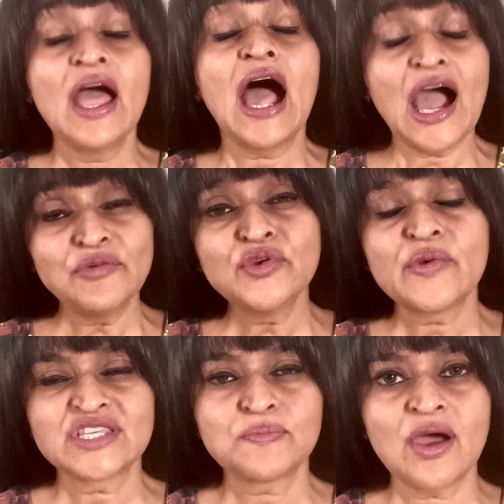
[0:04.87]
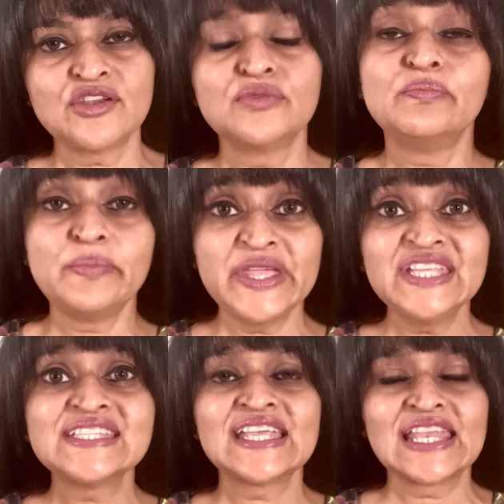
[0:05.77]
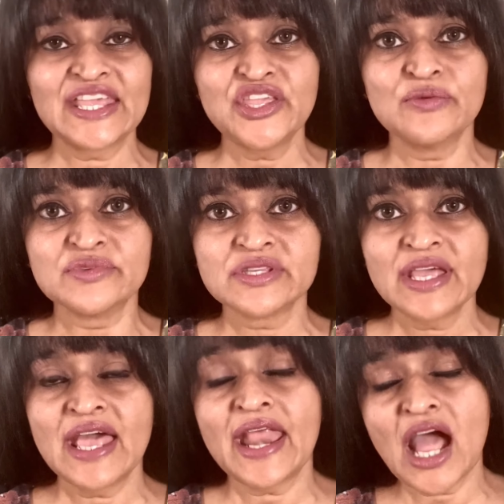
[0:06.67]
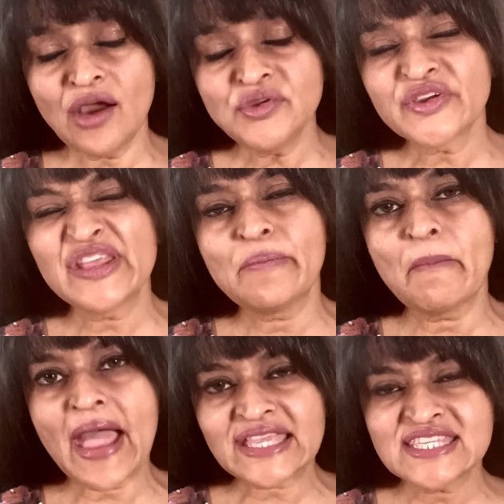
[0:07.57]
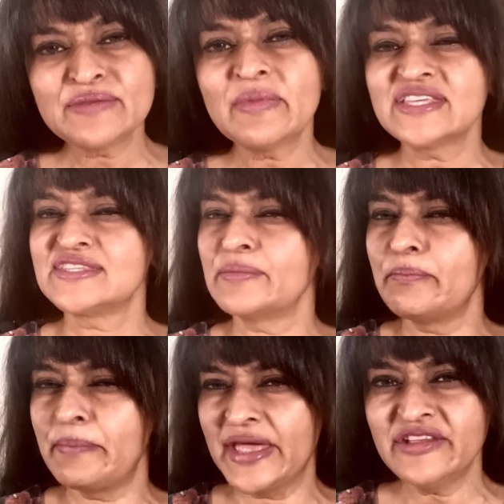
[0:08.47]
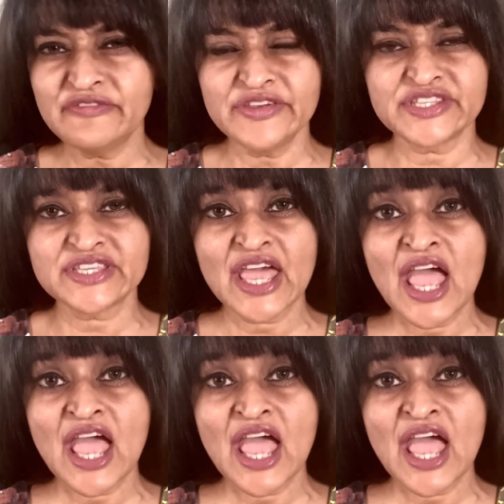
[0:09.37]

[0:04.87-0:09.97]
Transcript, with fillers: how you respond to beans and legumes and how you can maximize the benefits